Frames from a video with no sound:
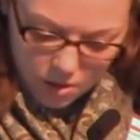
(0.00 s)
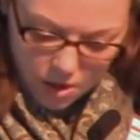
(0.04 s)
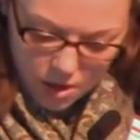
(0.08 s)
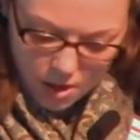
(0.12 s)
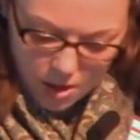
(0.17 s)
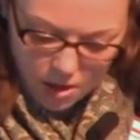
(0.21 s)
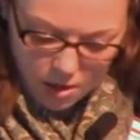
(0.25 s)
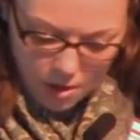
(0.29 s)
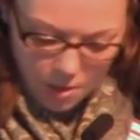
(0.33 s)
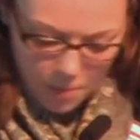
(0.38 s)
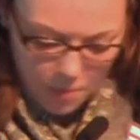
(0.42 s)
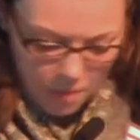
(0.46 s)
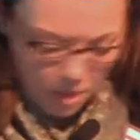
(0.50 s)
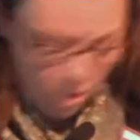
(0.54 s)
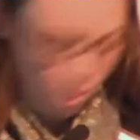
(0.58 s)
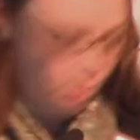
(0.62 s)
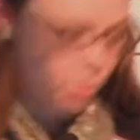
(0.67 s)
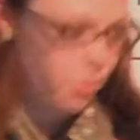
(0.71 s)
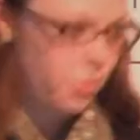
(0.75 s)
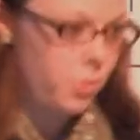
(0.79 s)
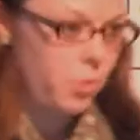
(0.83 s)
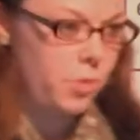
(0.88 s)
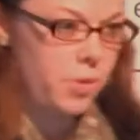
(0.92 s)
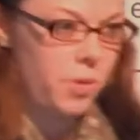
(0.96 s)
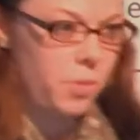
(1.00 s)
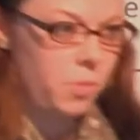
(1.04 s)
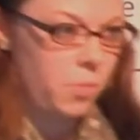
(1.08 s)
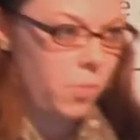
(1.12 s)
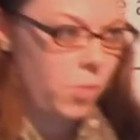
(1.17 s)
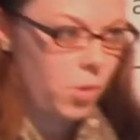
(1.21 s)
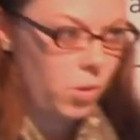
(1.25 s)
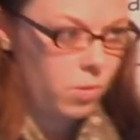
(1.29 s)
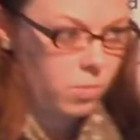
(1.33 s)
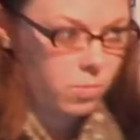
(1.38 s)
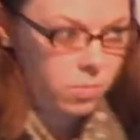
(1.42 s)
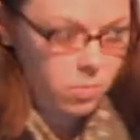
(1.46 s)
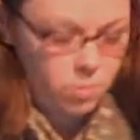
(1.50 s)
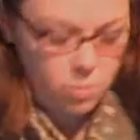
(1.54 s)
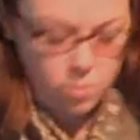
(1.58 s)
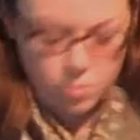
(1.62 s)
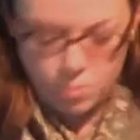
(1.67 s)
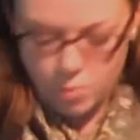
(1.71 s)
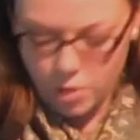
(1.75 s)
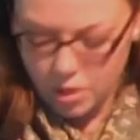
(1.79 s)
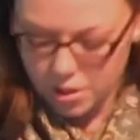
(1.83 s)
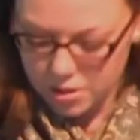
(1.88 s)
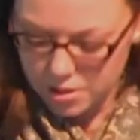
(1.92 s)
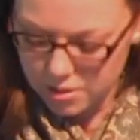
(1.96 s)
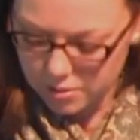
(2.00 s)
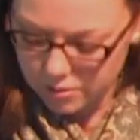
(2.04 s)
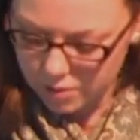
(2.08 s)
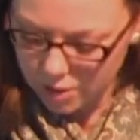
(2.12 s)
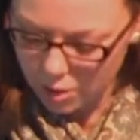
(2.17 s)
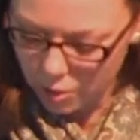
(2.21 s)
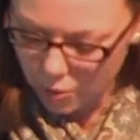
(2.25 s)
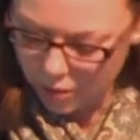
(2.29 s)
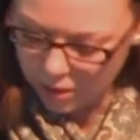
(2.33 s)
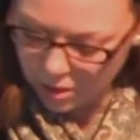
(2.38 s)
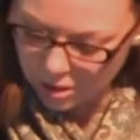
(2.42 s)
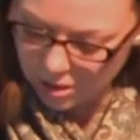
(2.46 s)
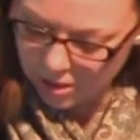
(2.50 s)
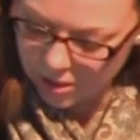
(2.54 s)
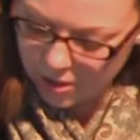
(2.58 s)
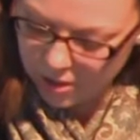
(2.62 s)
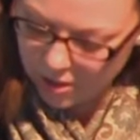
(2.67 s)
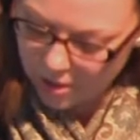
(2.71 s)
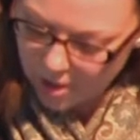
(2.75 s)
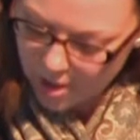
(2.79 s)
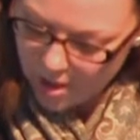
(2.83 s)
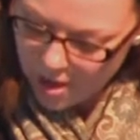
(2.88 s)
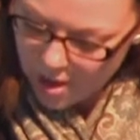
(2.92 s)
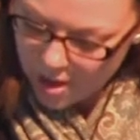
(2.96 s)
I'm going to go through them relatively quickly.